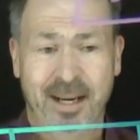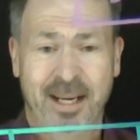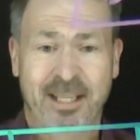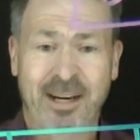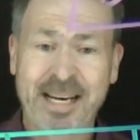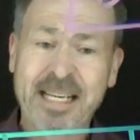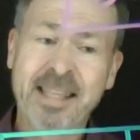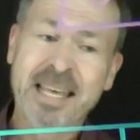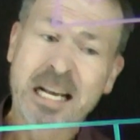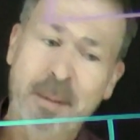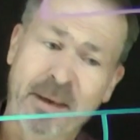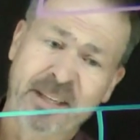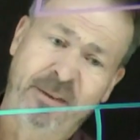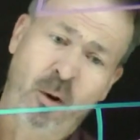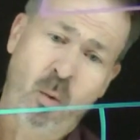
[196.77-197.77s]
So I need to think
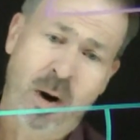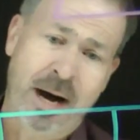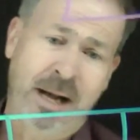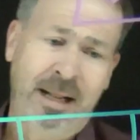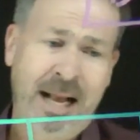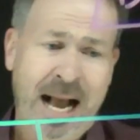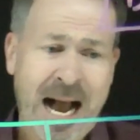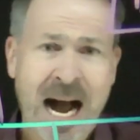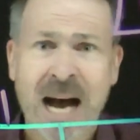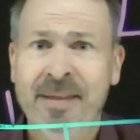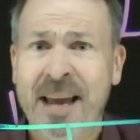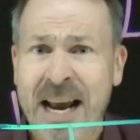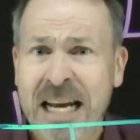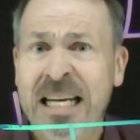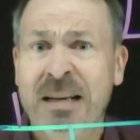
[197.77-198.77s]
about this for a while. Are
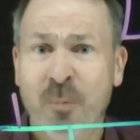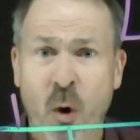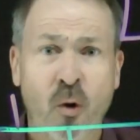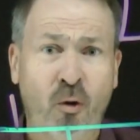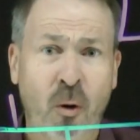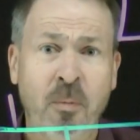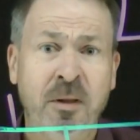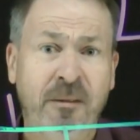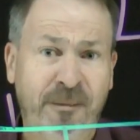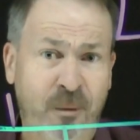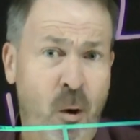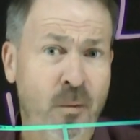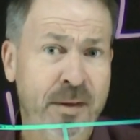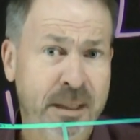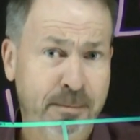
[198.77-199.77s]
there any more groups of
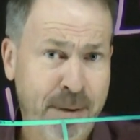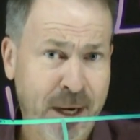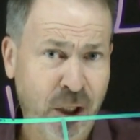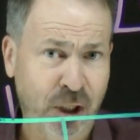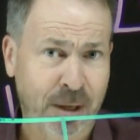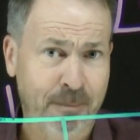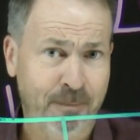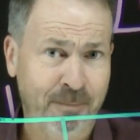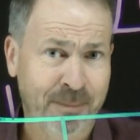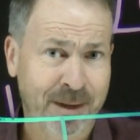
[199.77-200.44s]
4 in this picture?